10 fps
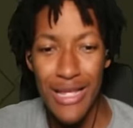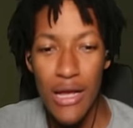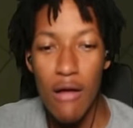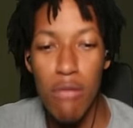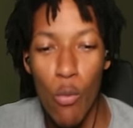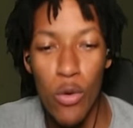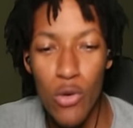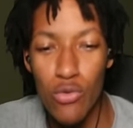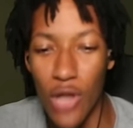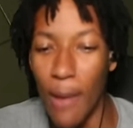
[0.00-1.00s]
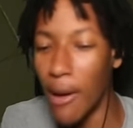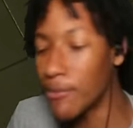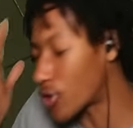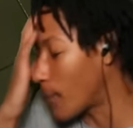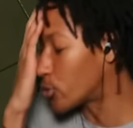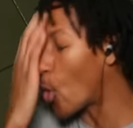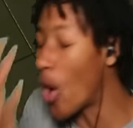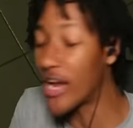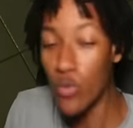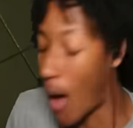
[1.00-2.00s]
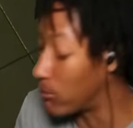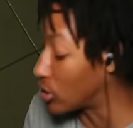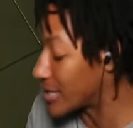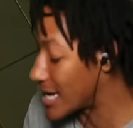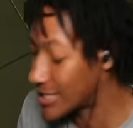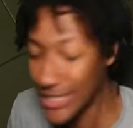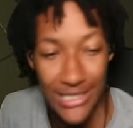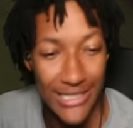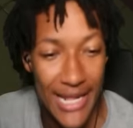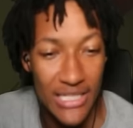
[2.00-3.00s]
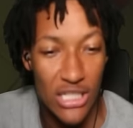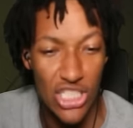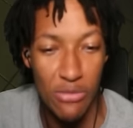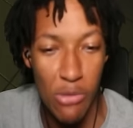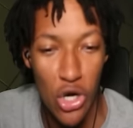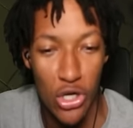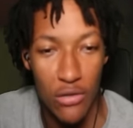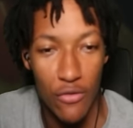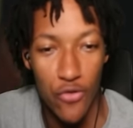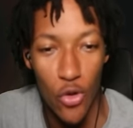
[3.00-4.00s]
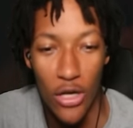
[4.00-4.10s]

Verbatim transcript: Bro, what are you? I'm, I'm, I'm talking while I'm looking at shit stains smeared on the floor.